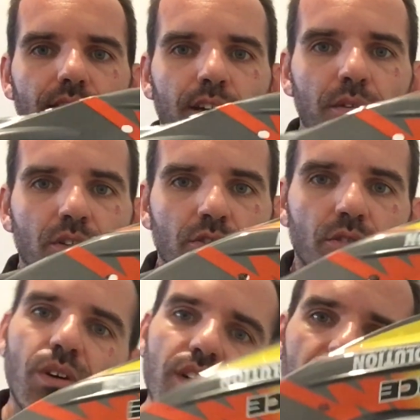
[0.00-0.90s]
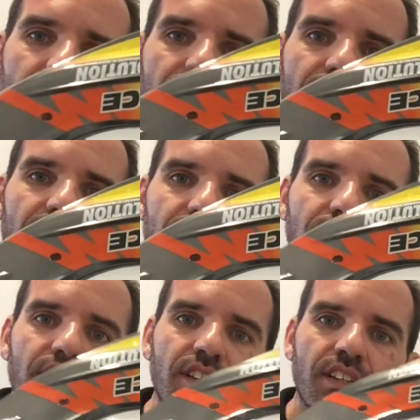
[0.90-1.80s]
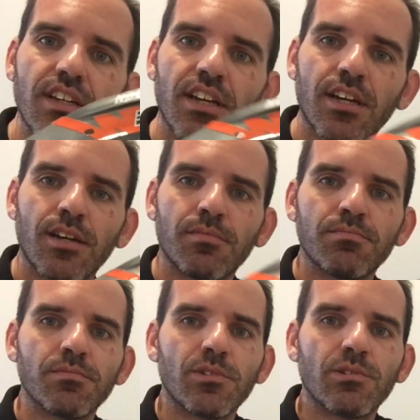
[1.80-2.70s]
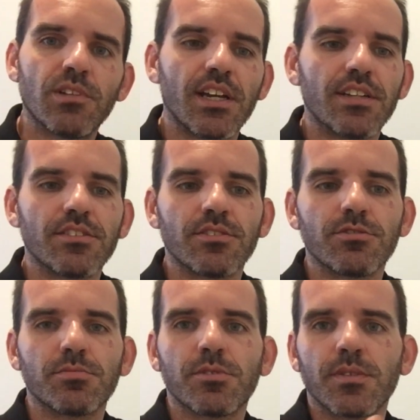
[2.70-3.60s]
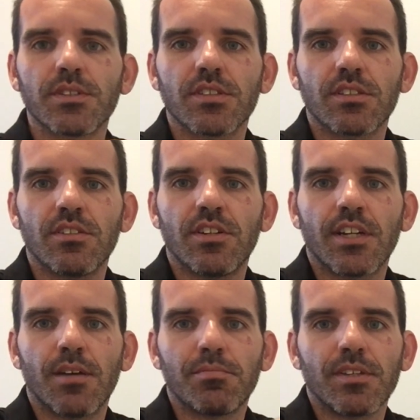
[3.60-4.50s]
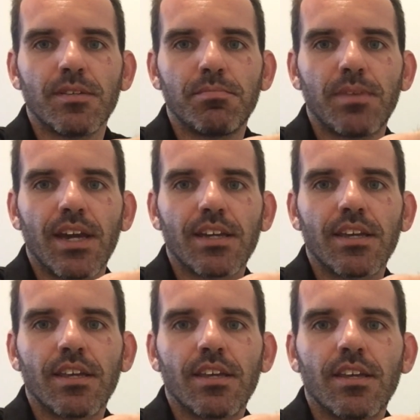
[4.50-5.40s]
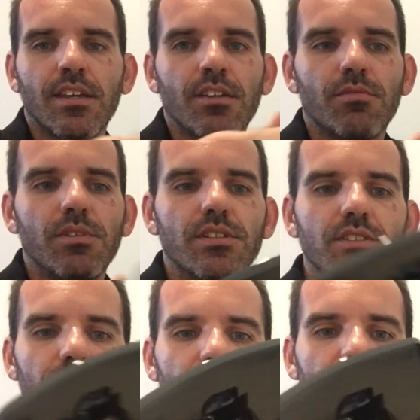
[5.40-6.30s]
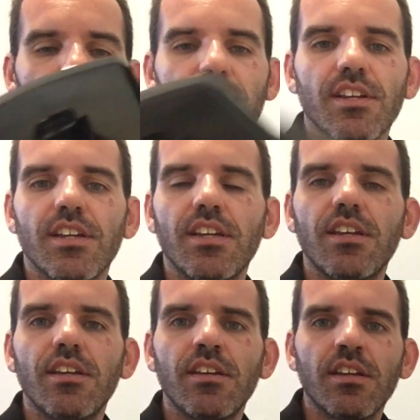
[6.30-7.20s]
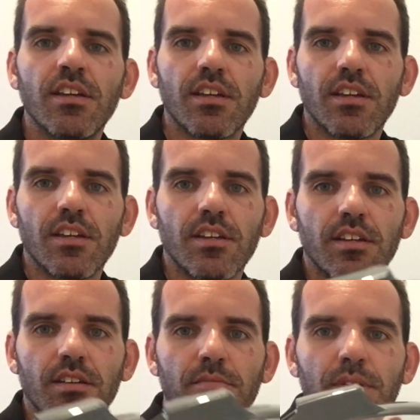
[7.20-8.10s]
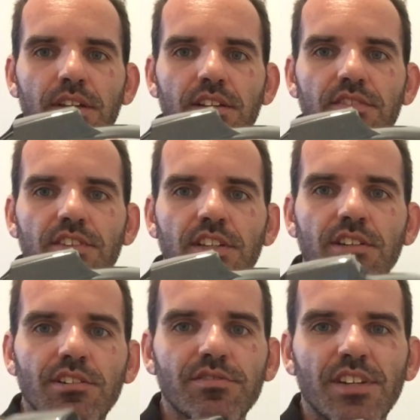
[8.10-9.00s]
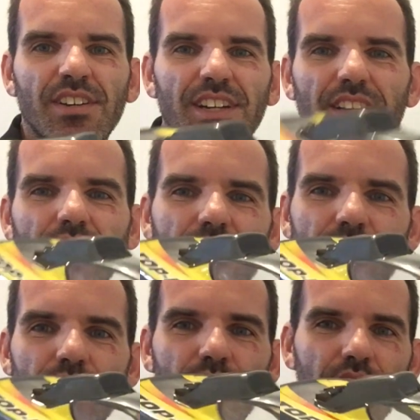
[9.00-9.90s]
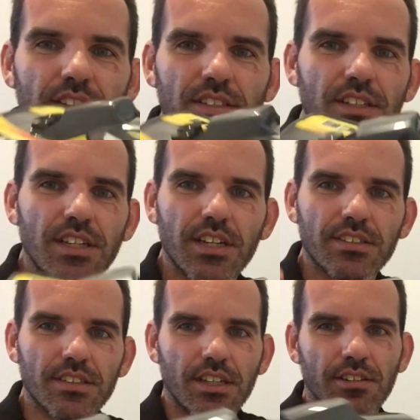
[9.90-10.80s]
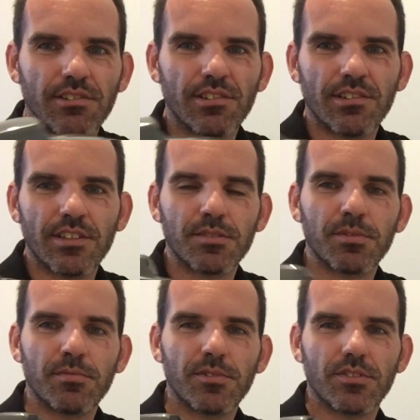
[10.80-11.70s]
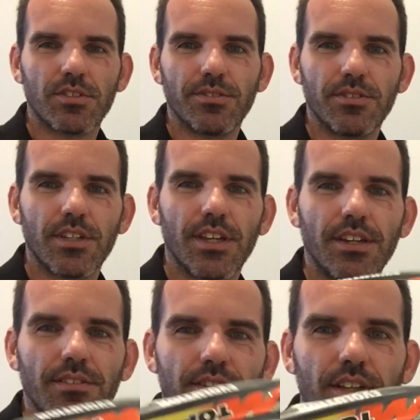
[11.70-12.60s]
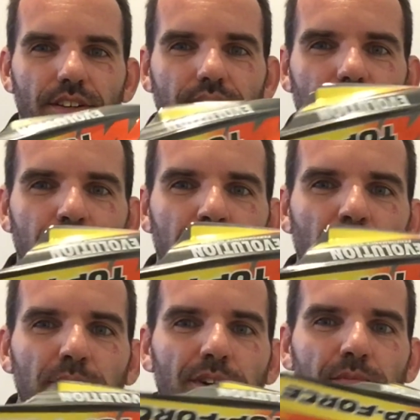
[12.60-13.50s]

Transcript: They went on quite easily actually. All I had to do was pretty much just line up the back windscreen area here and peel everything off. Now I know there's a few other decals that go on guys, but I'm not too keen on those at the moment.